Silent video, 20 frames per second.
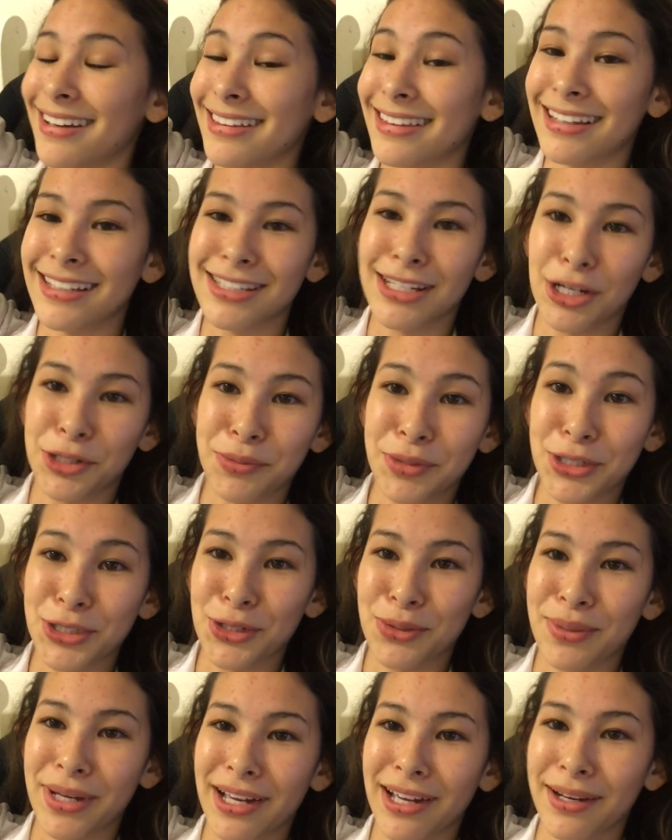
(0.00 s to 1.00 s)
that scared me
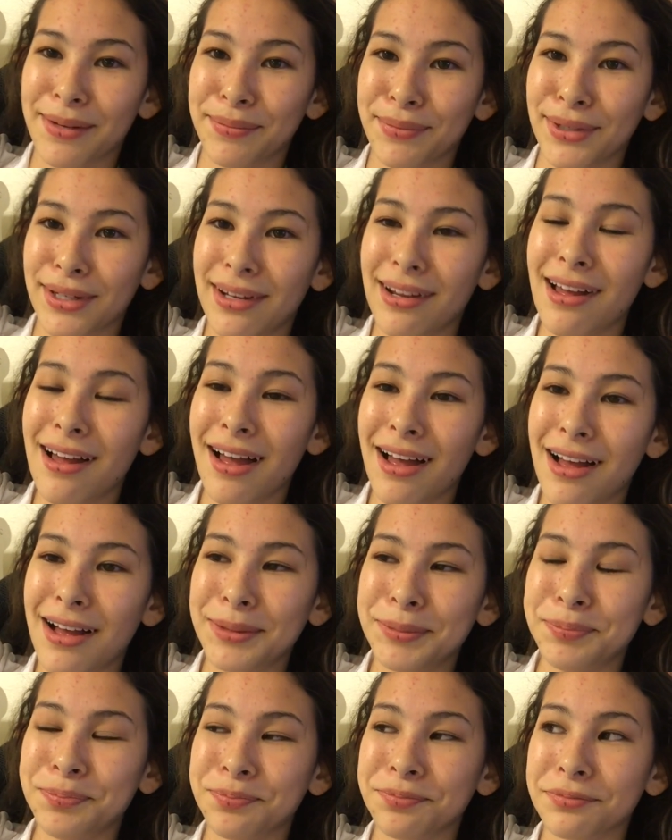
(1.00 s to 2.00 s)
so bad. But,
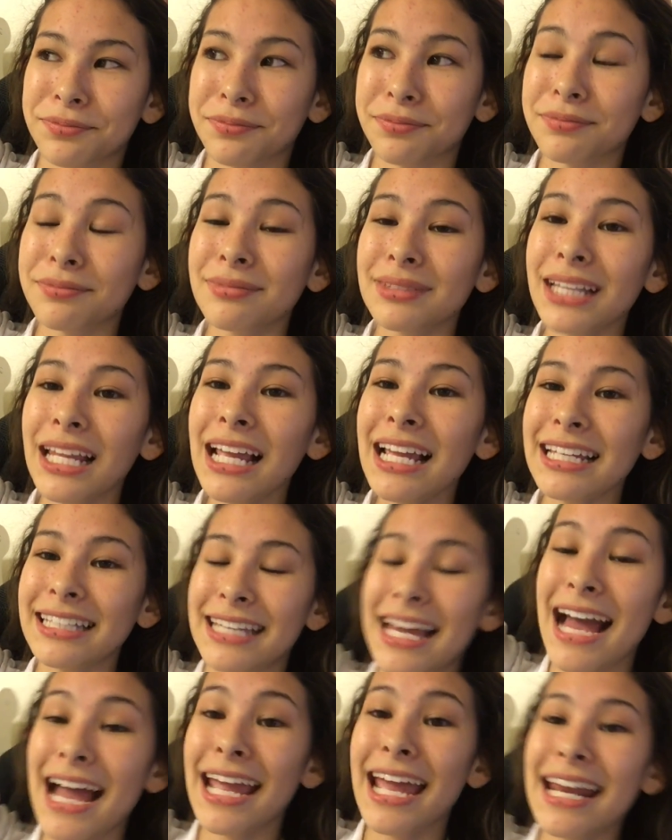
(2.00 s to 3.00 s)

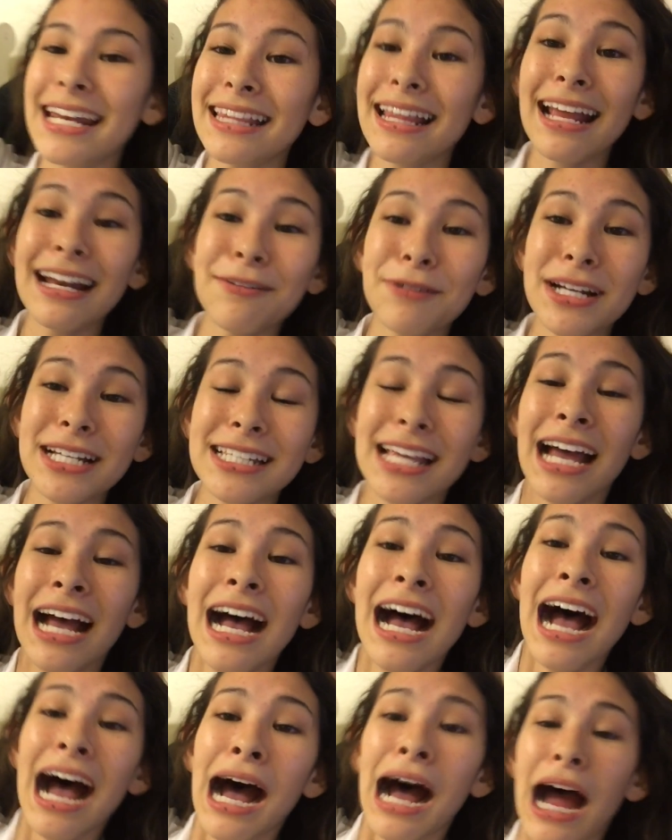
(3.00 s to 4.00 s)
yeah, again, anyways,
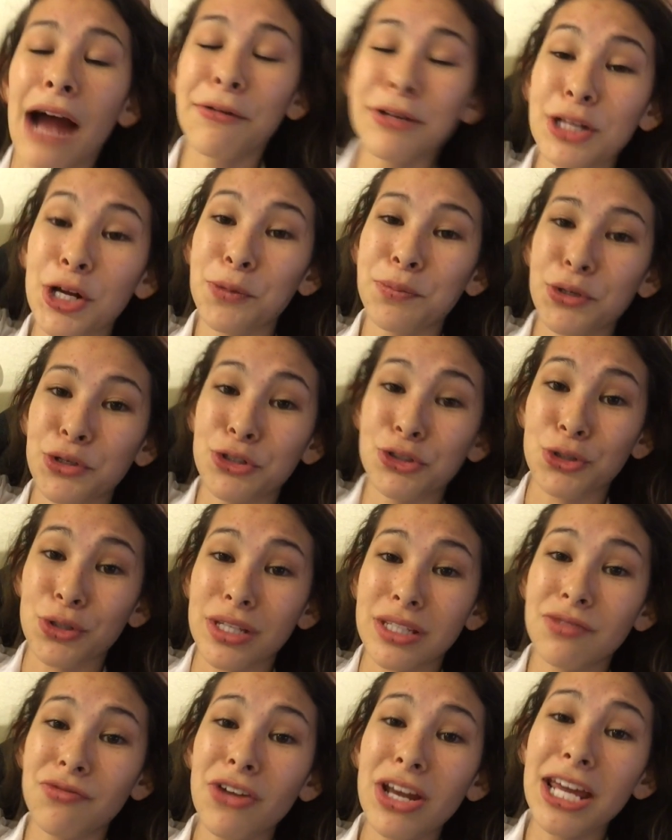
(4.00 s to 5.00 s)
I really hope you enjoyed
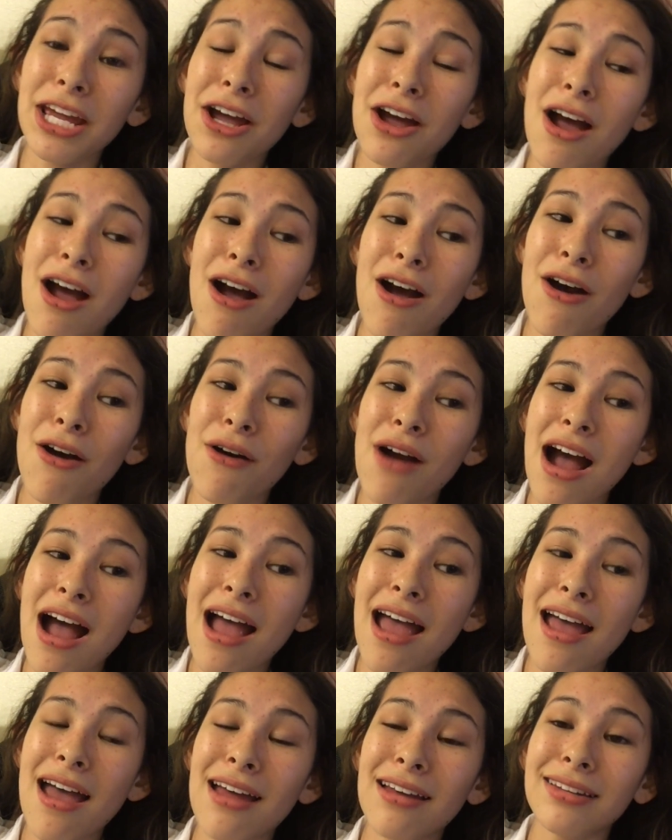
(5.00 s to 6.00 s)
this video,
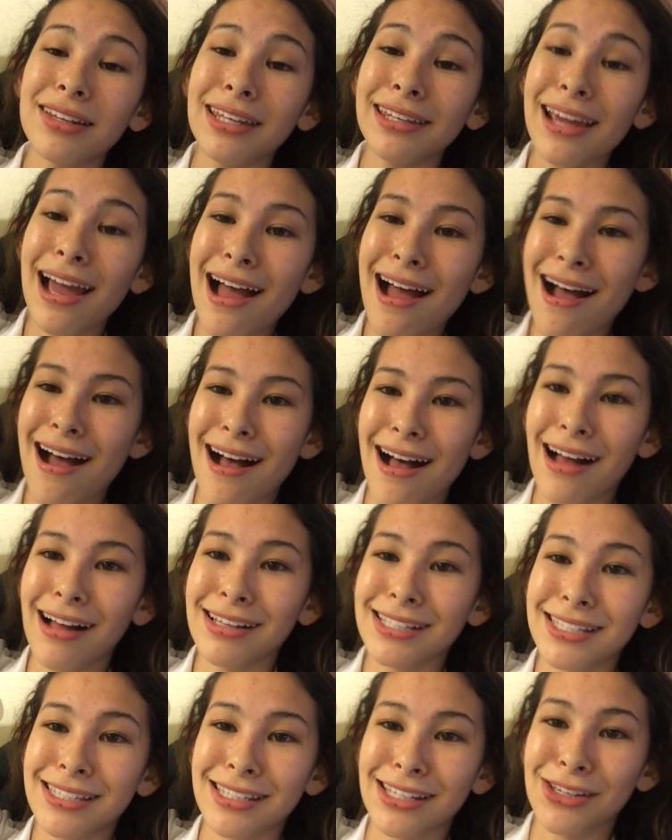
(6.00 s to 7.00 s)
and yeah,
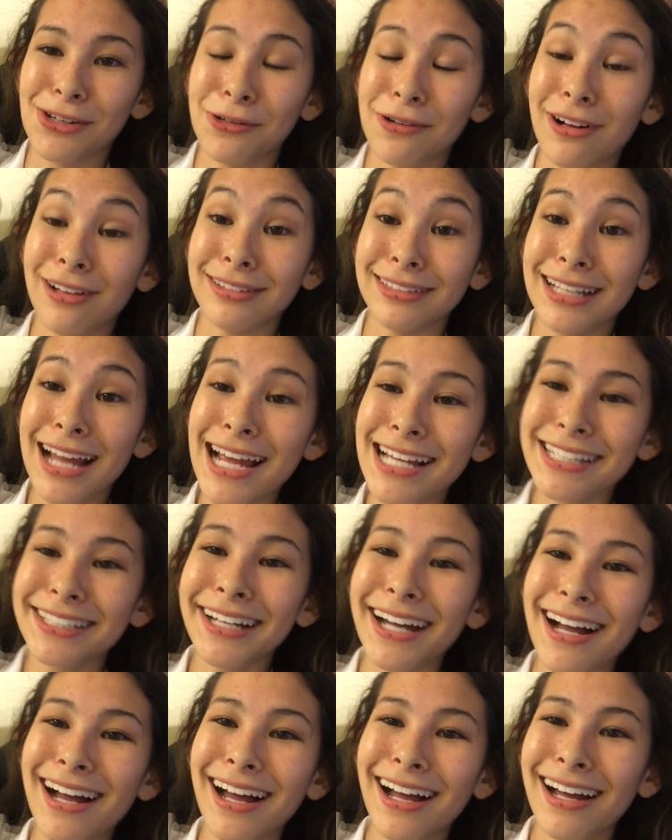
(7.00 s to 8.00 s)
I'll see you all next
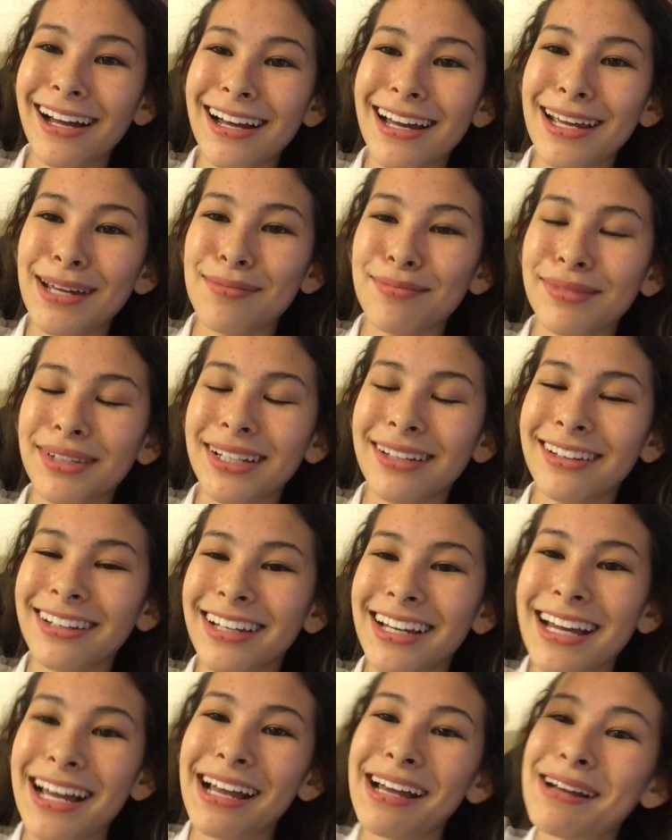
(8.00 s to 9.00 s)
time.
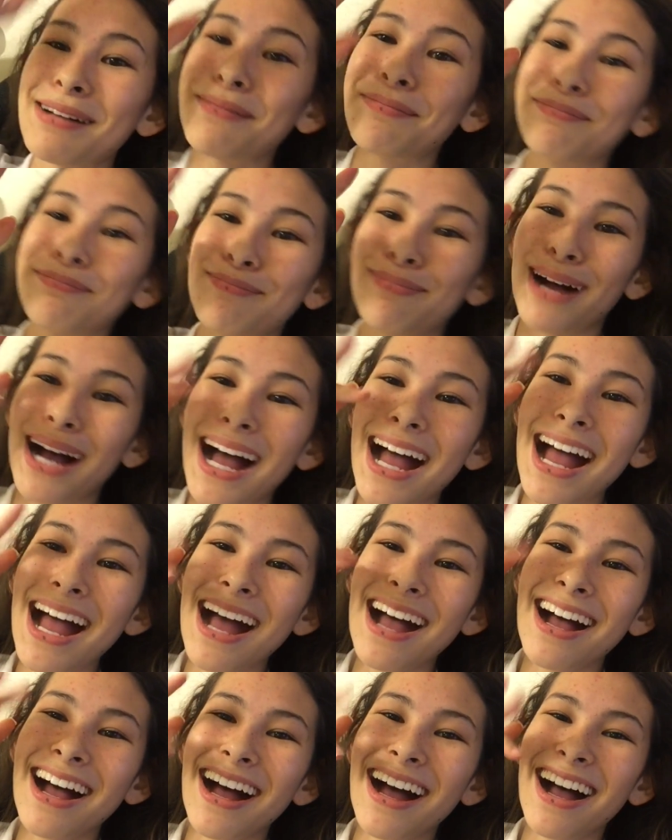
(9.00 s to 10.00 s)

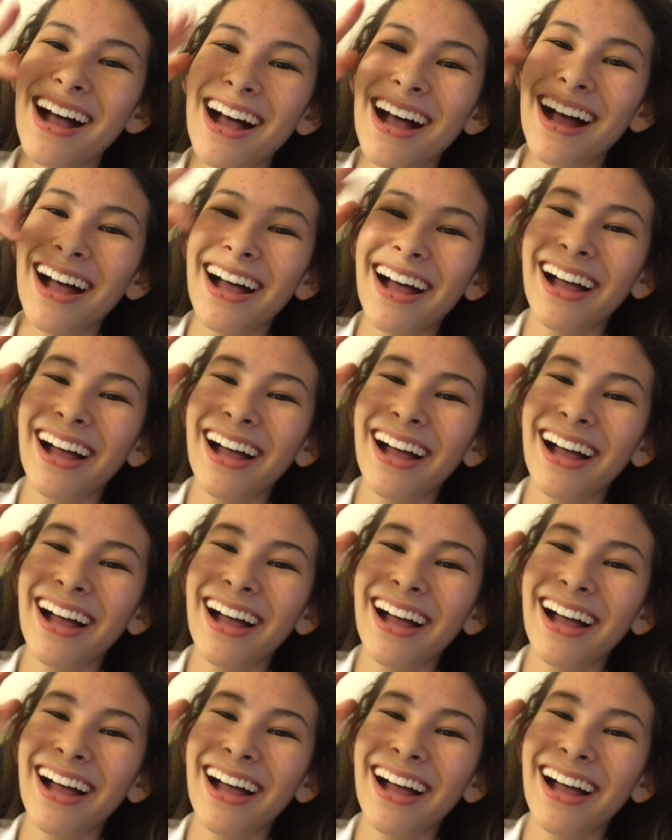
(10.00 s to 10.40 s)
Bye!